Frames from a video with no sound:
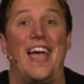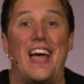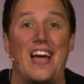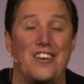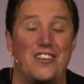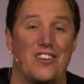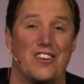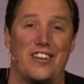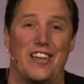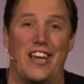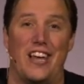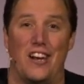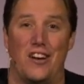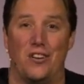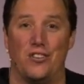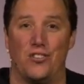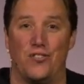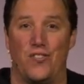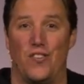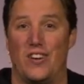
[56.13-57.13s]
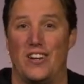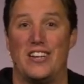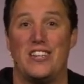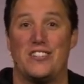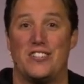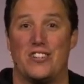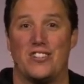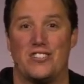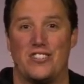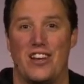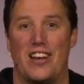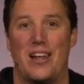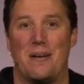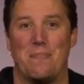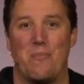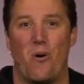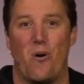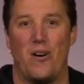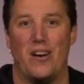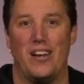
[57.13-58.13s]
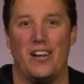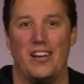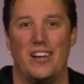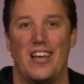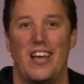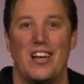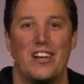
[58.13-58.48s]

and your kiddos for Easter Sunday morning.